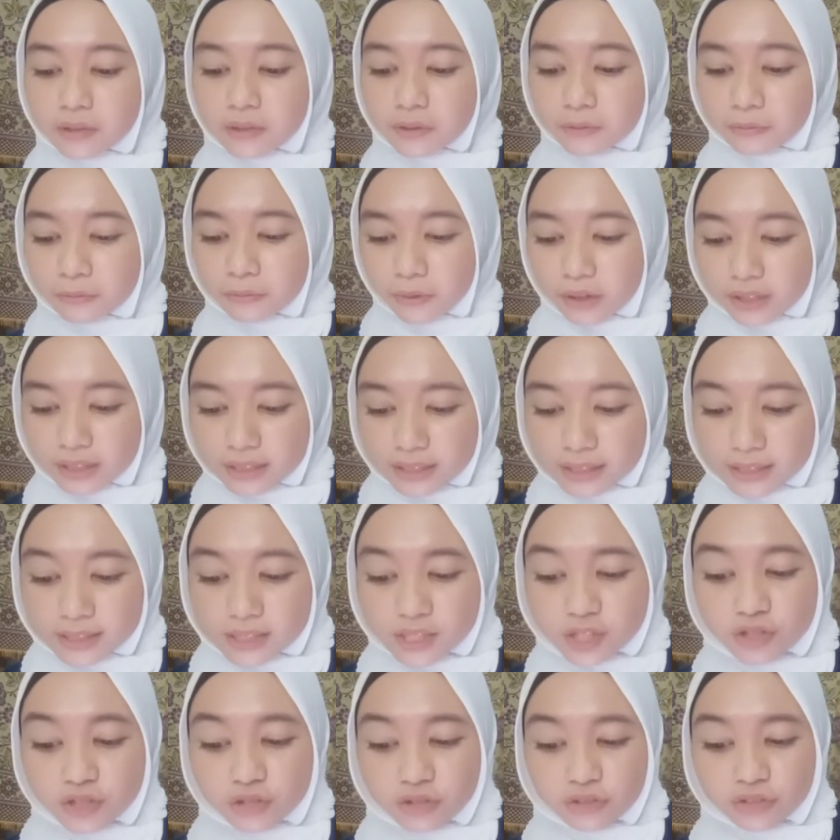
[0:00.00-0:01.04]
what is
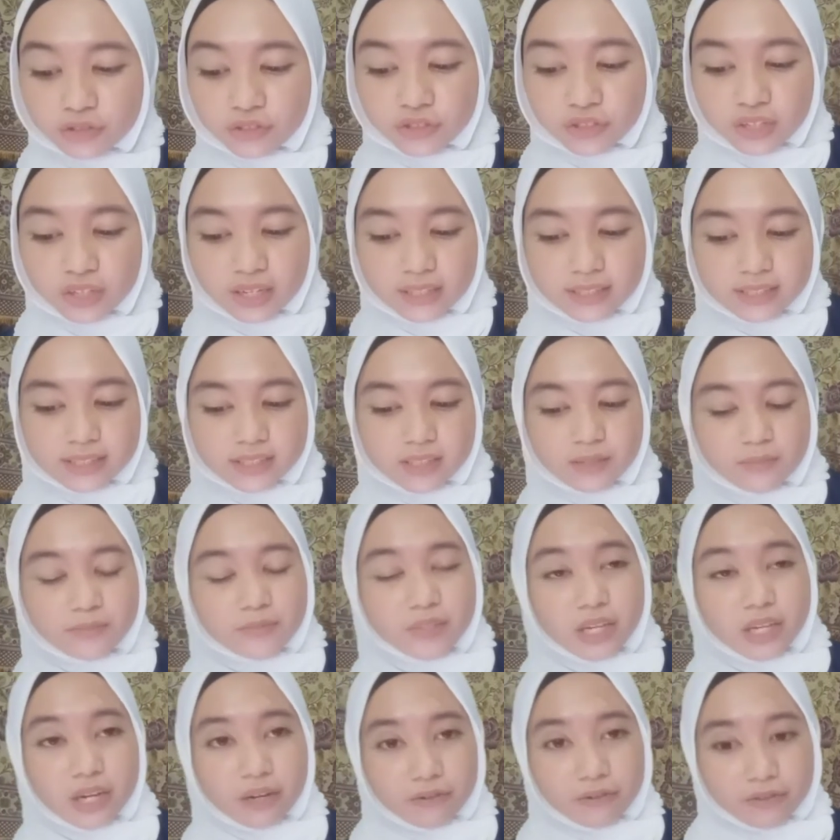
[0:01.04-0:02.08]
structuralism
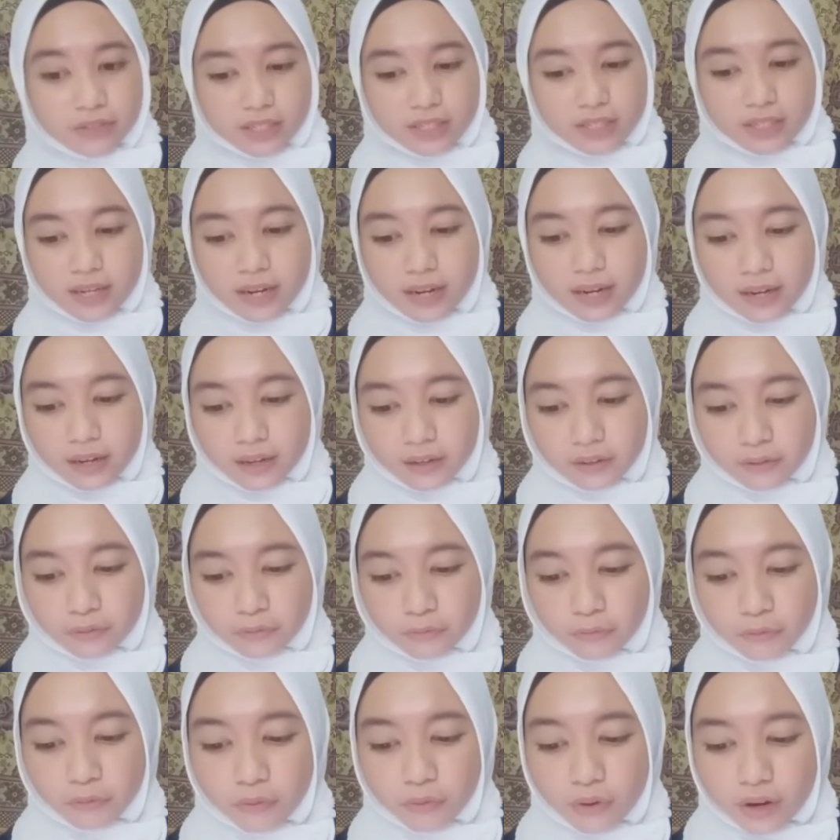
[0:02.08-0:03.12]
theory and
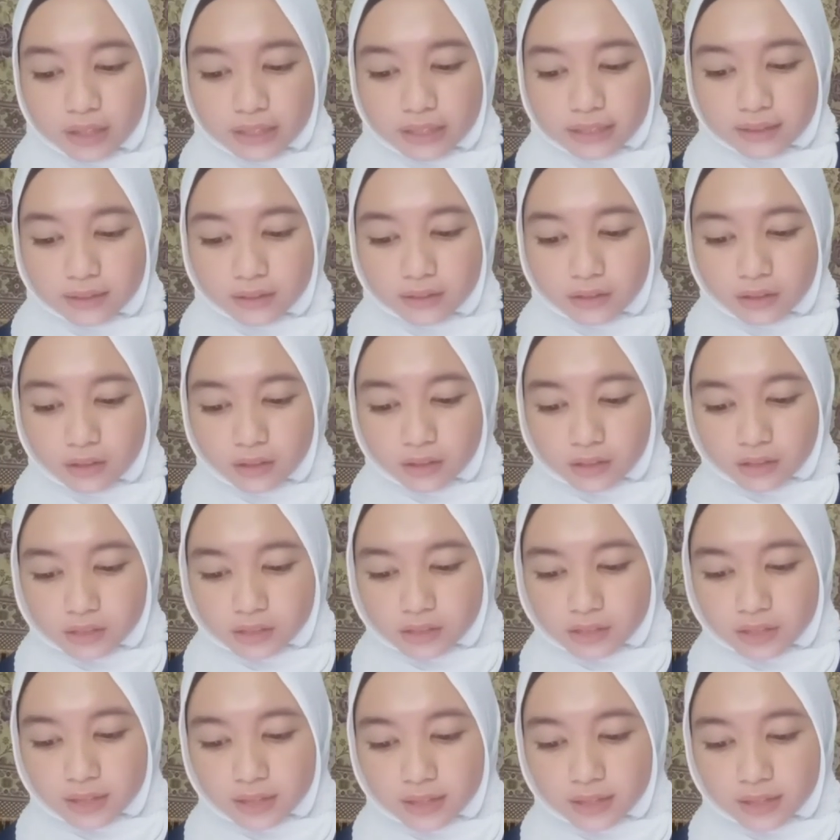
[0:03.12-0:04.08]
what does